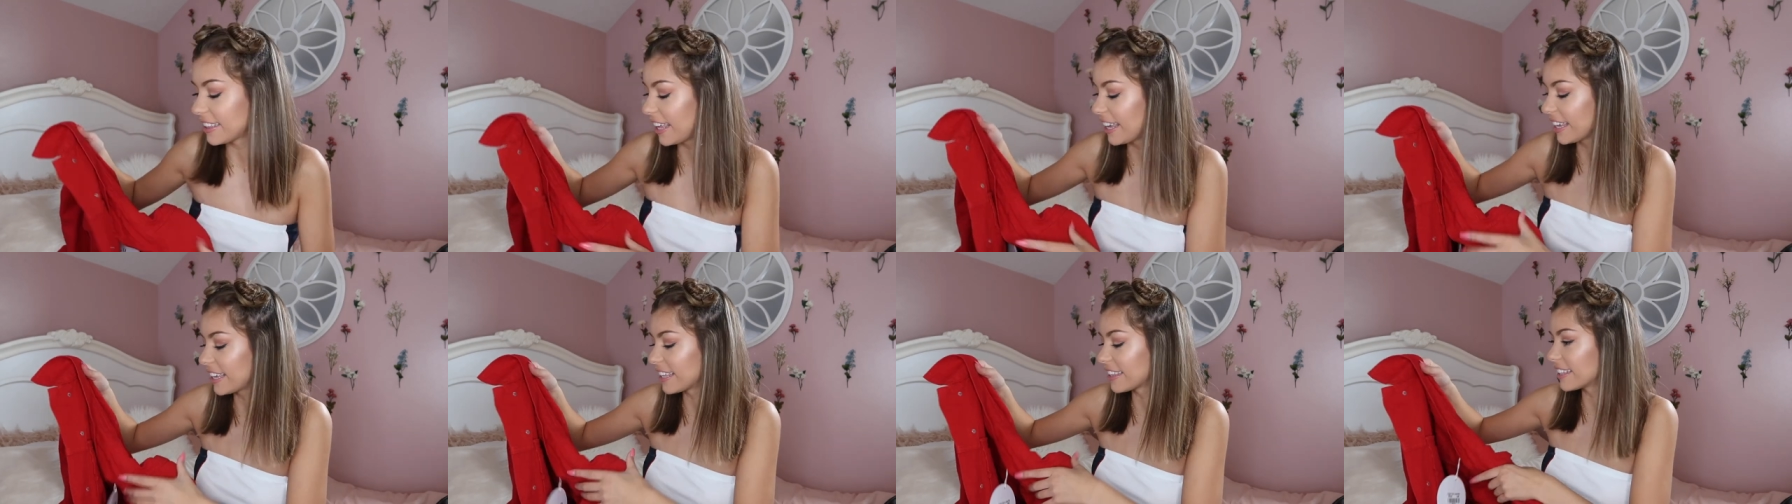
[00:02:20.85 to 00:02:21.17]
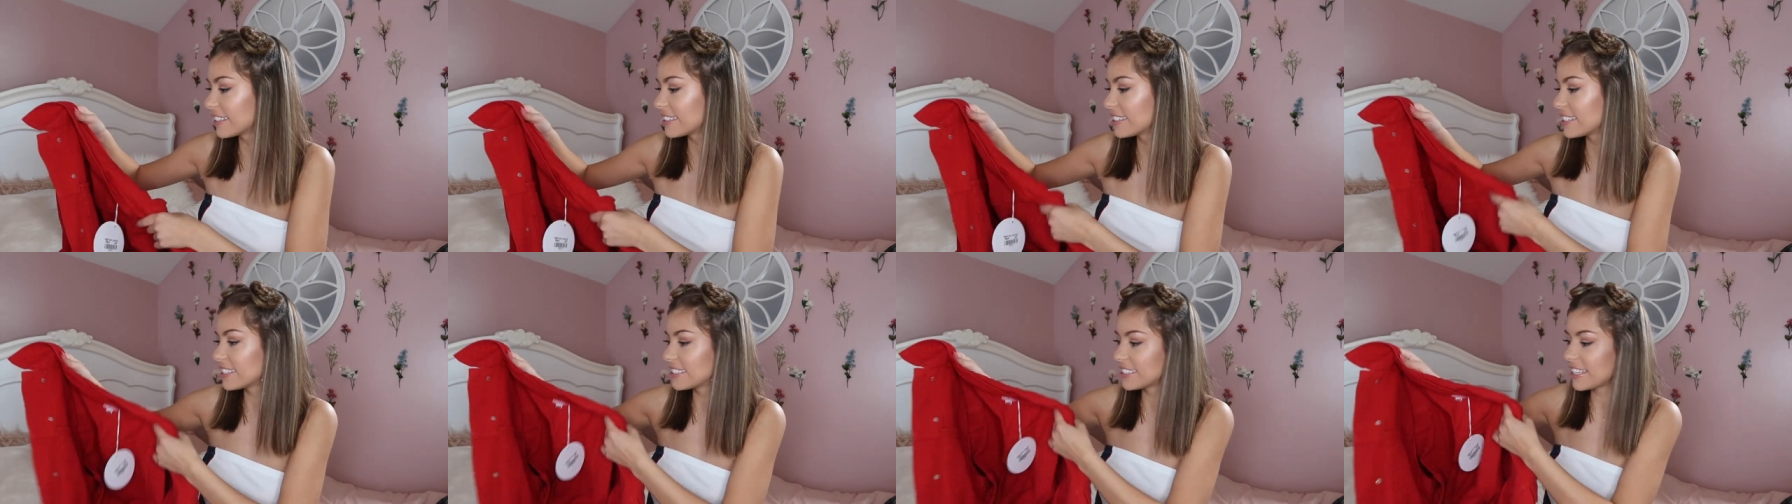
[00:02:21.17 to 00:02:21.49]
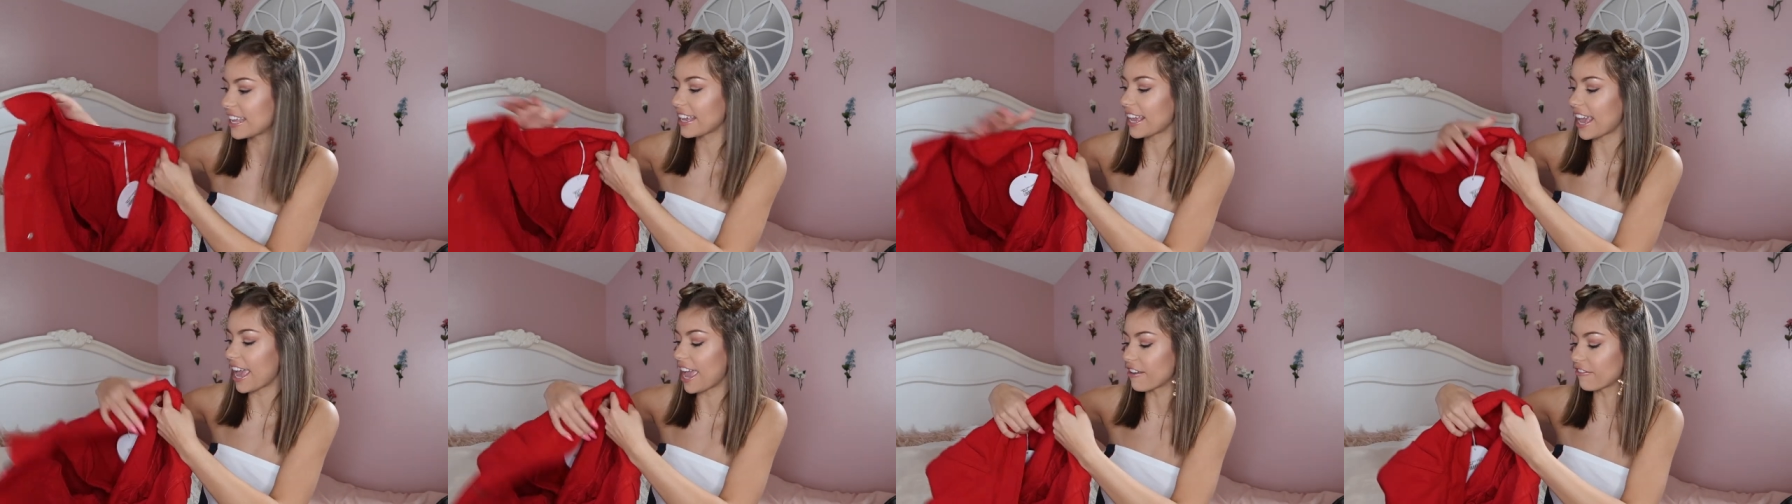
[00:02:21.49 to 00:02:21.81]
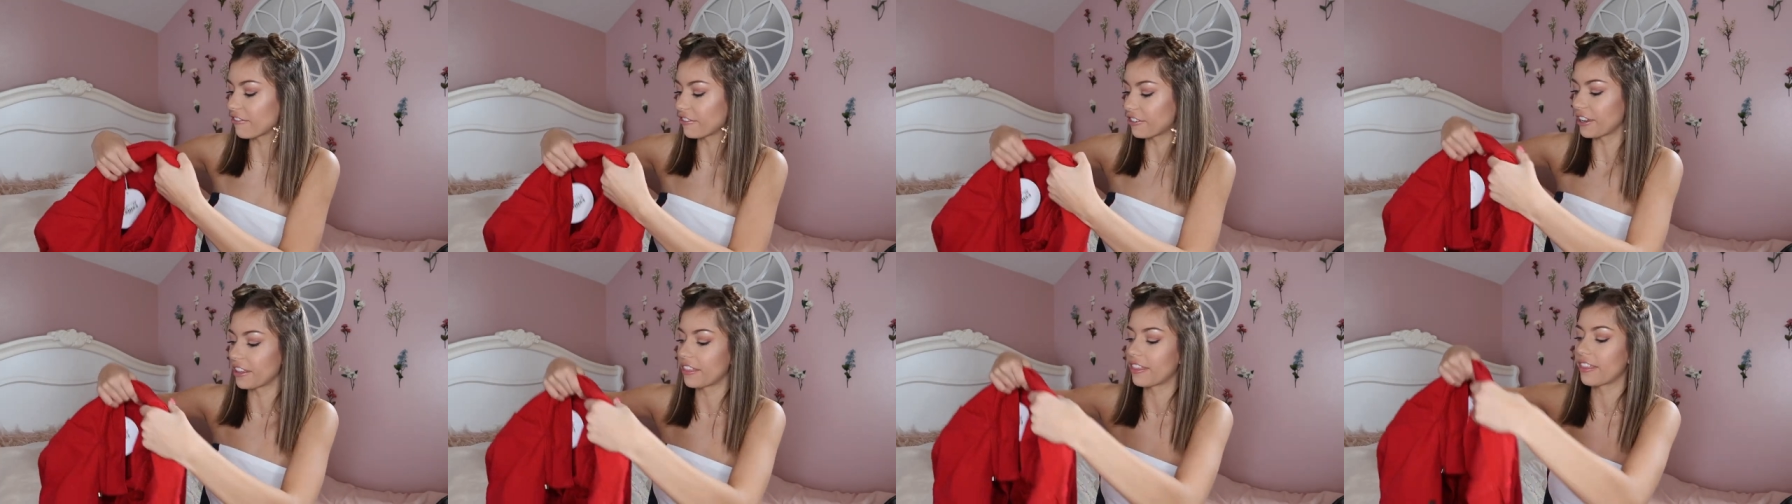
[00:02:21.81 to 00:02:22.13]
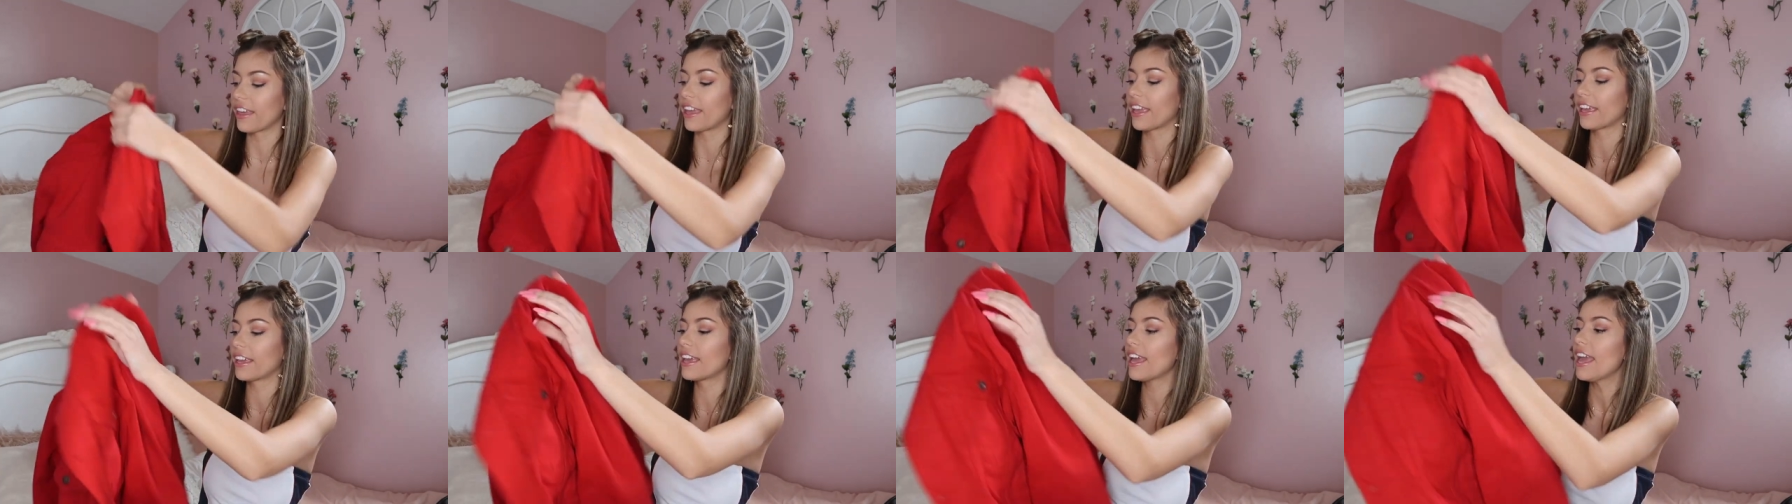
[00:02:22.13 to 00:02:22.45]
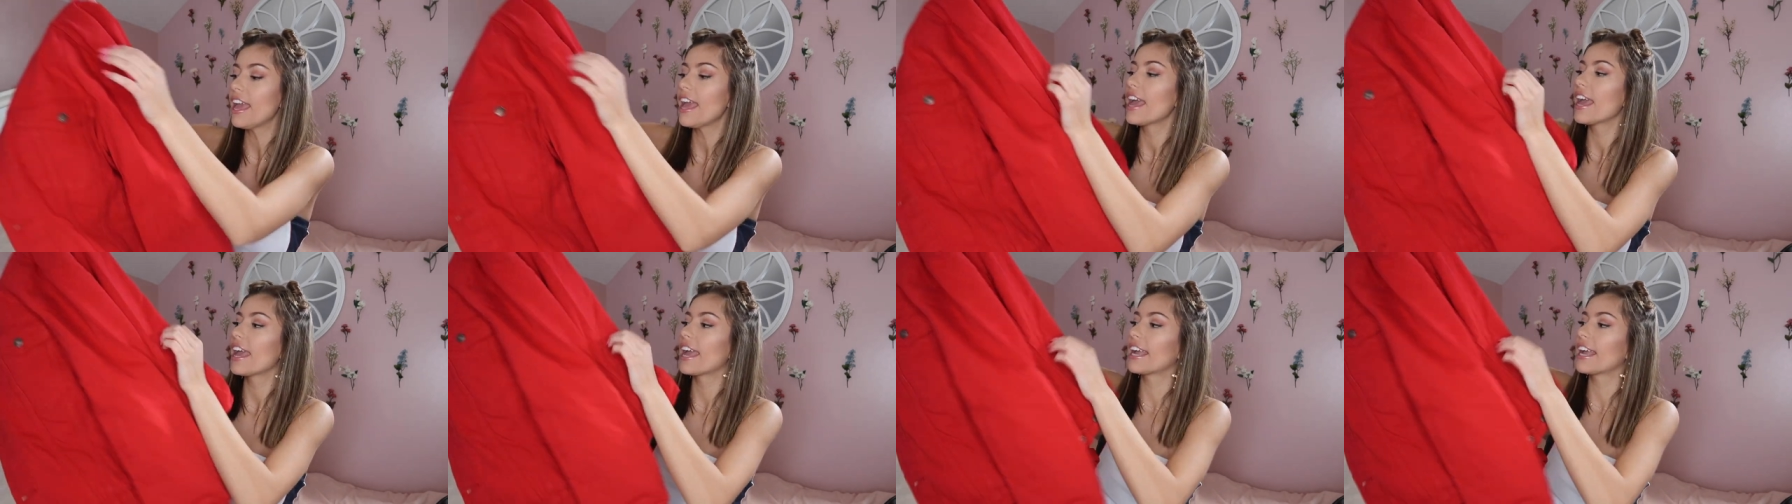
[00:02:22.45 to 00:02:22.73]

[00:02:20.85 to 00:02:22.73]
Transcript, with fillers: Like, this is like everything.